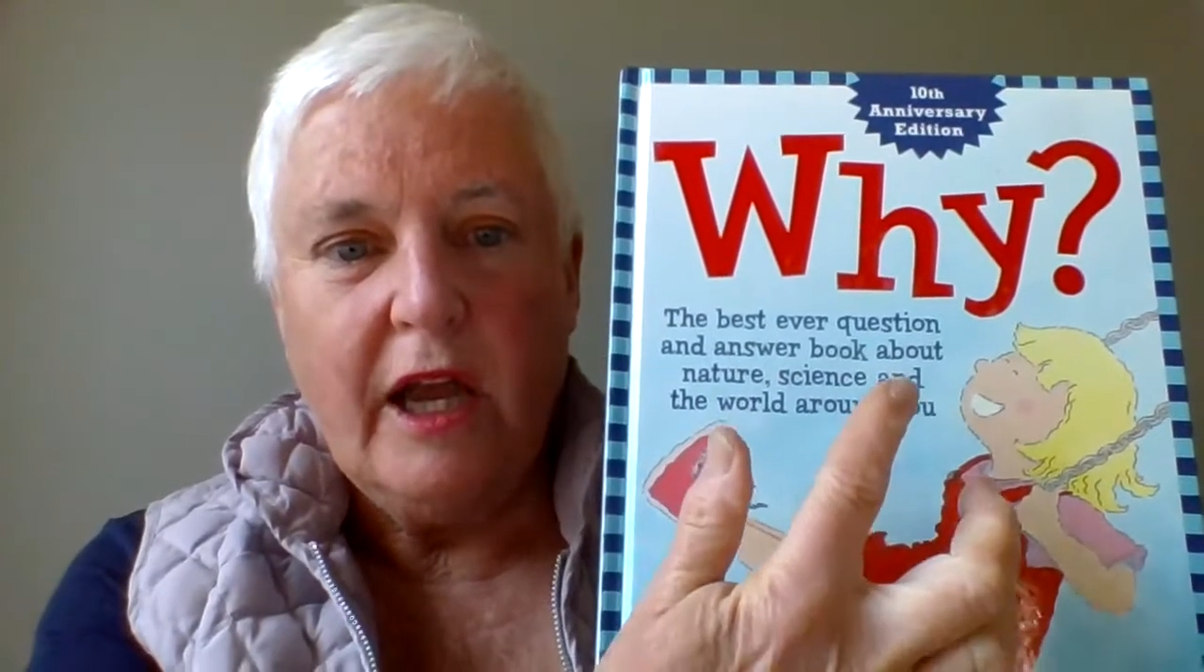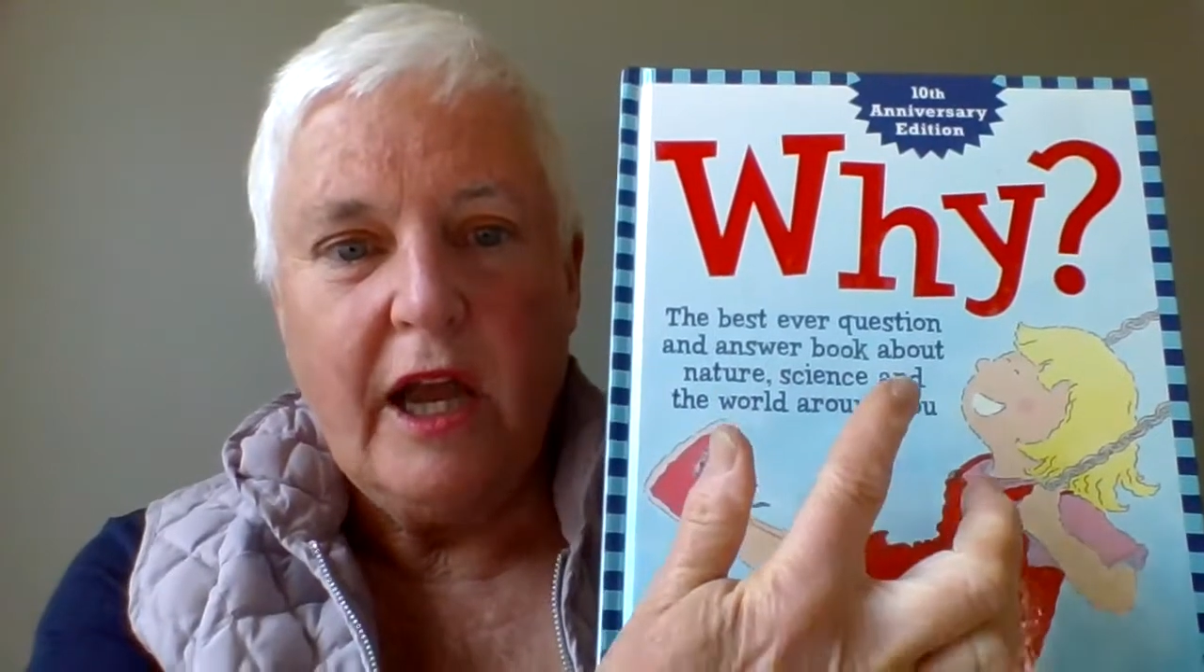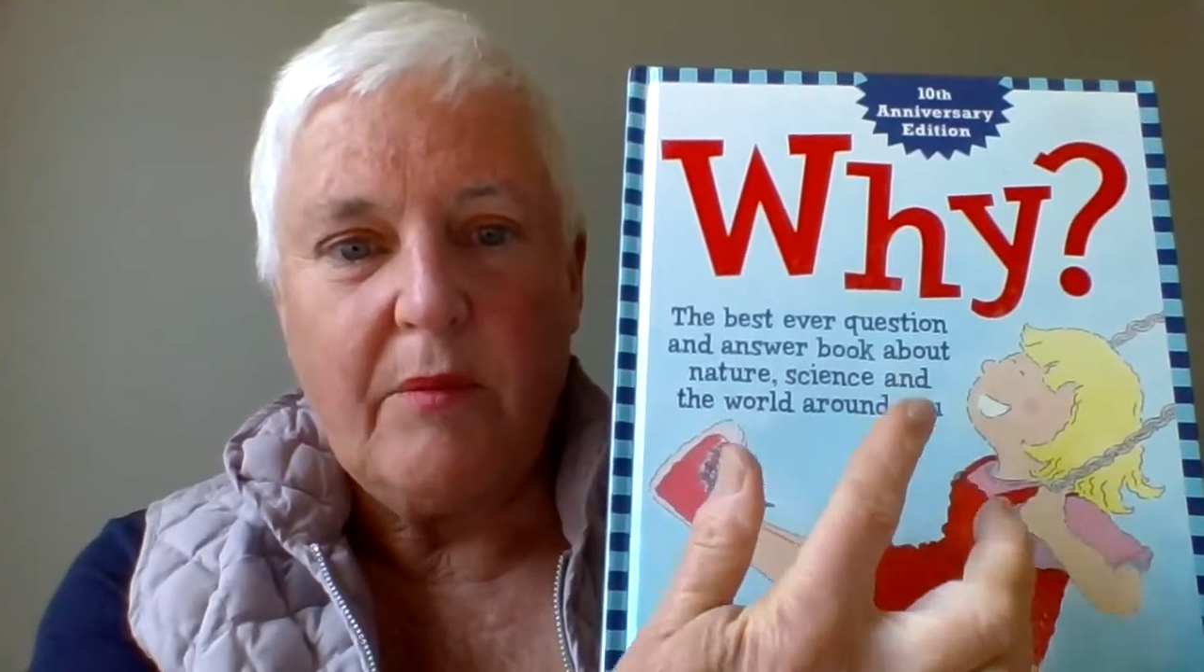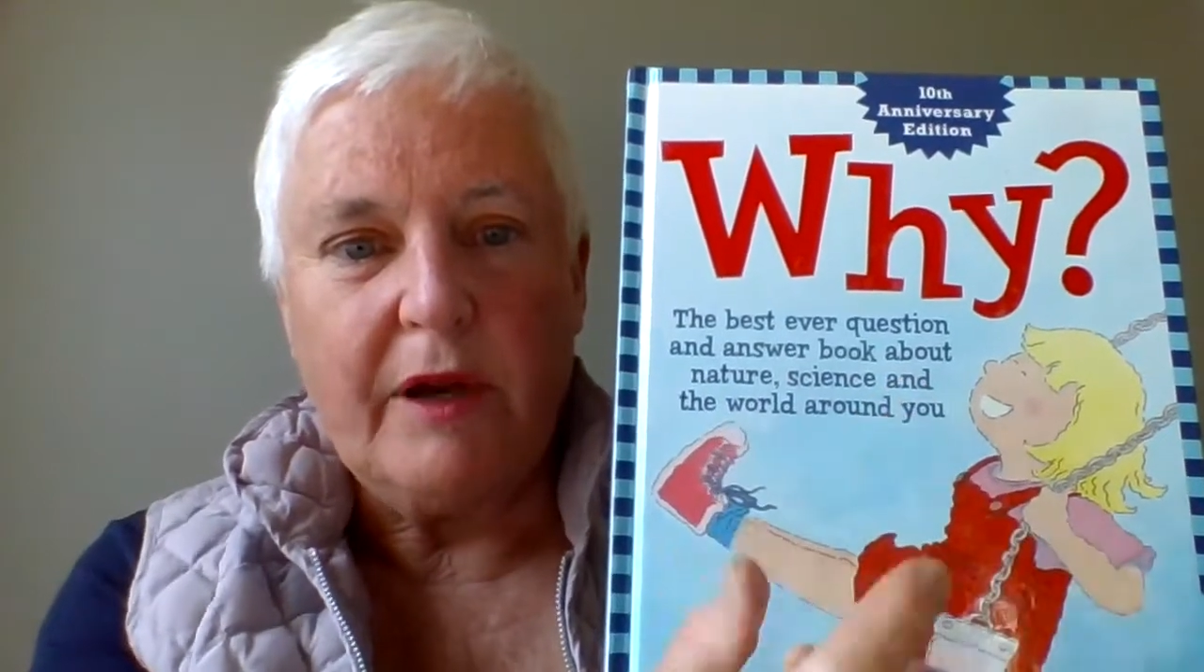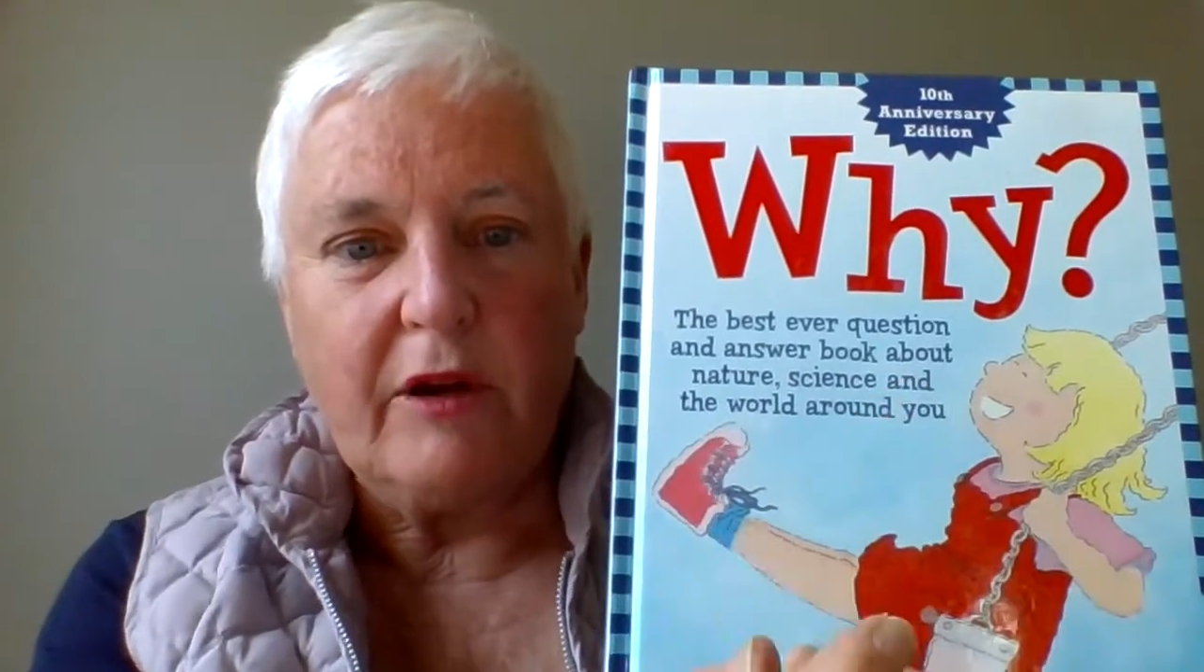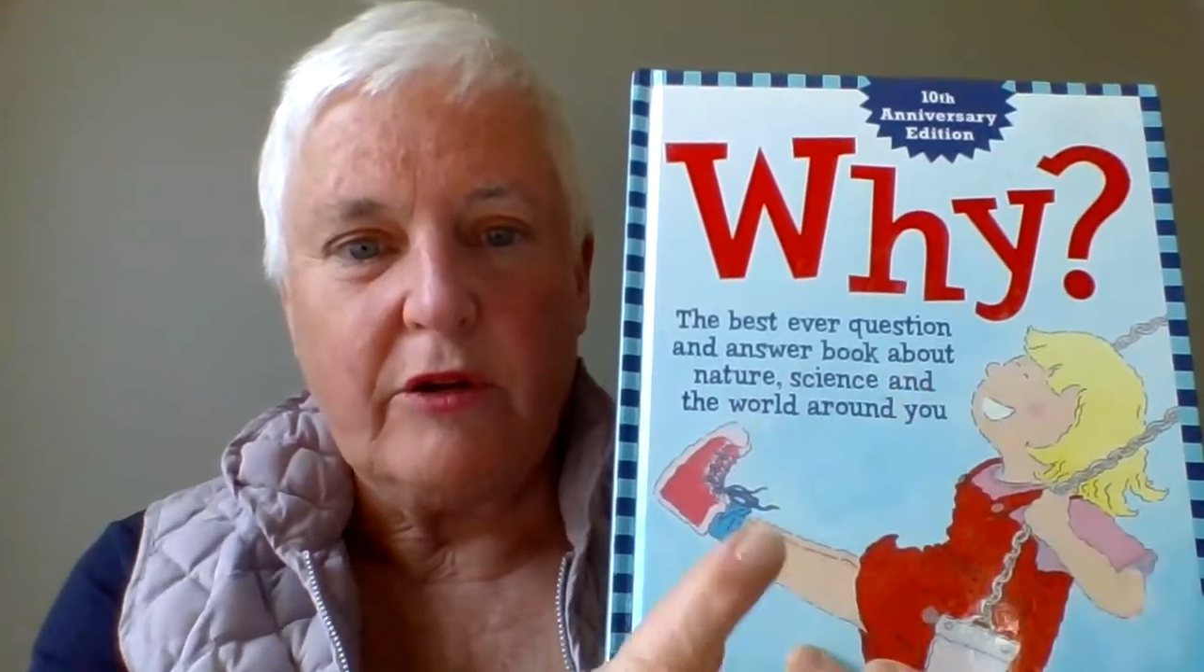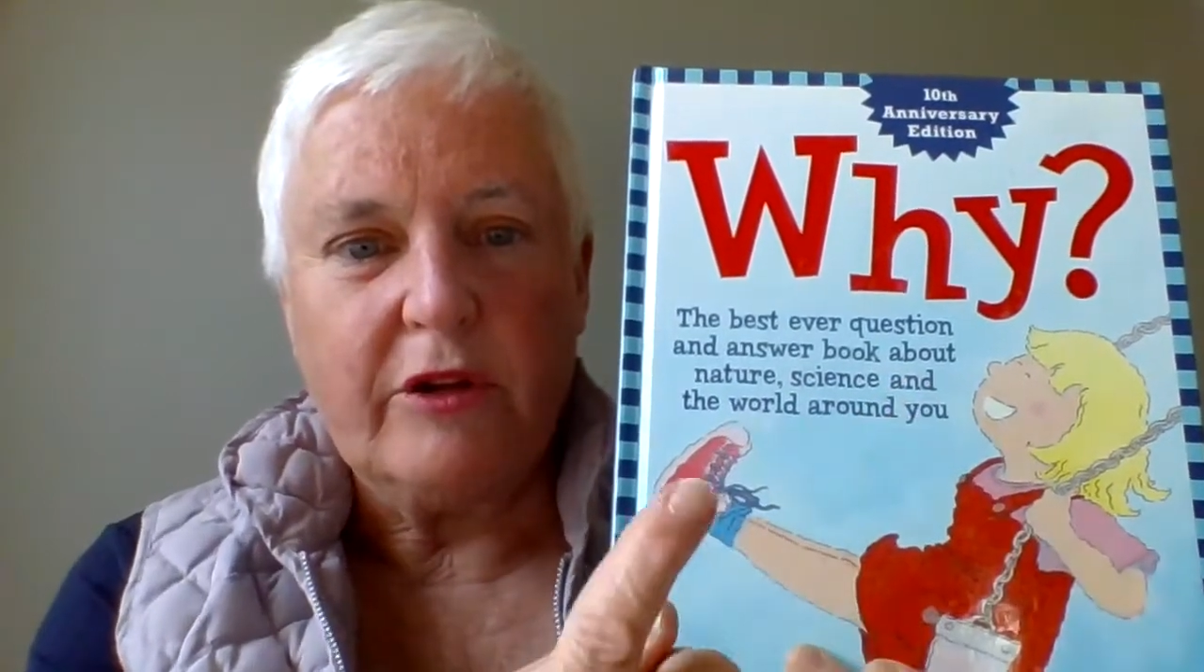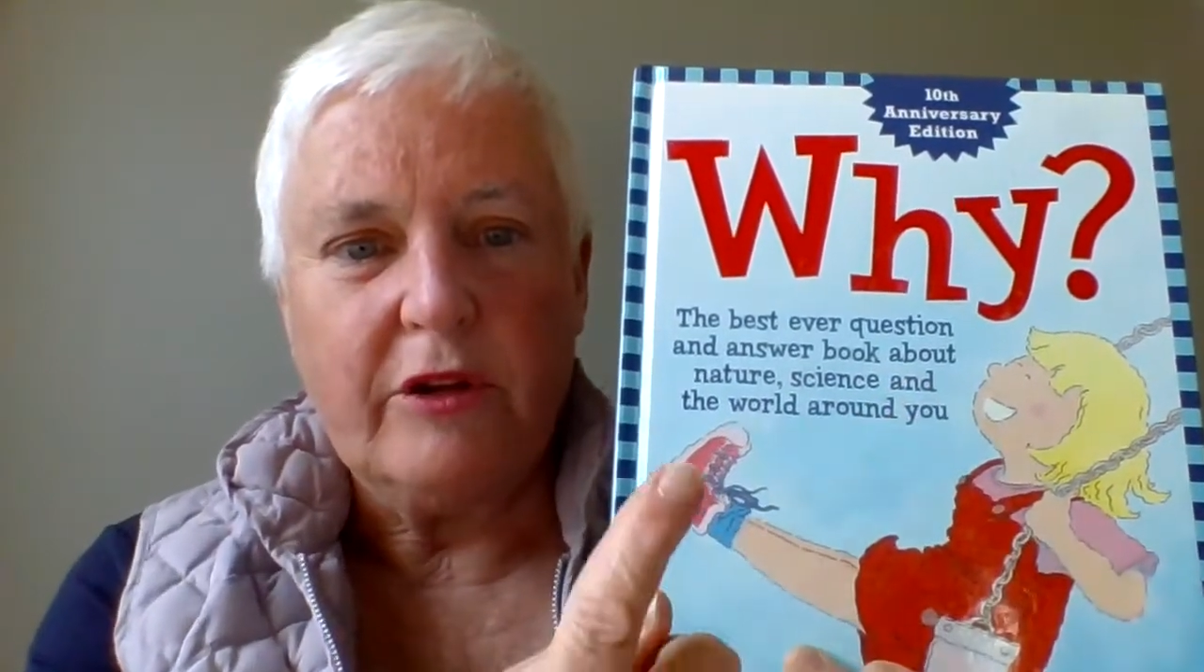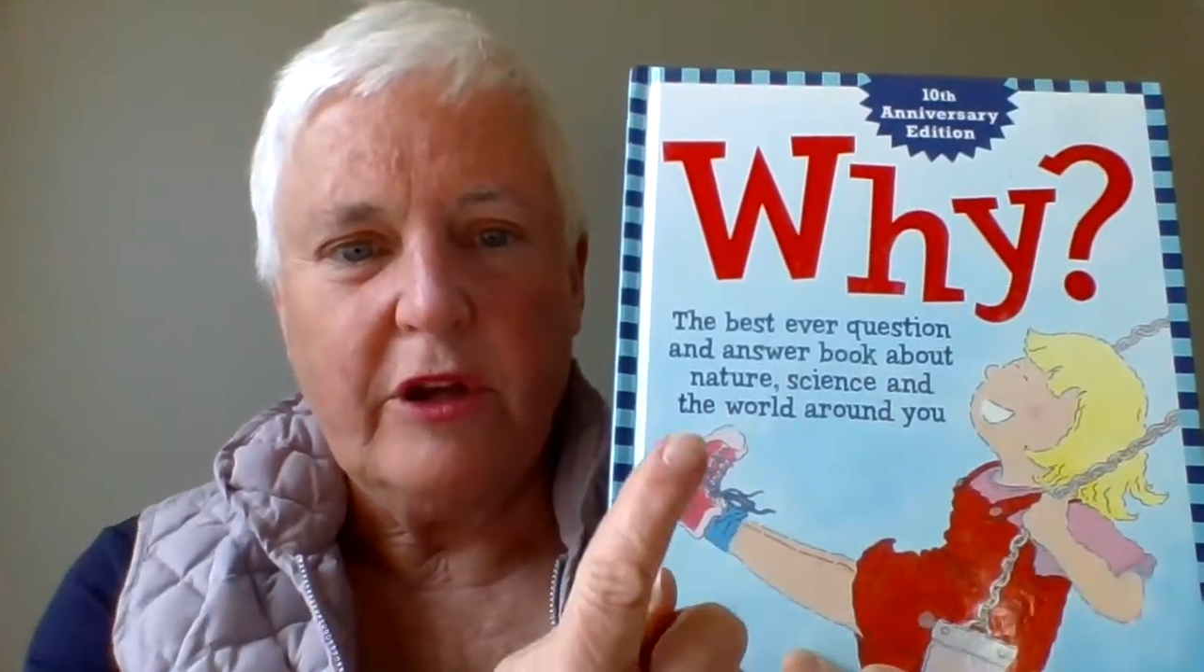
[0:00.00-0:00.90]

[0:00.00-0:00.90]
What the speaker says: about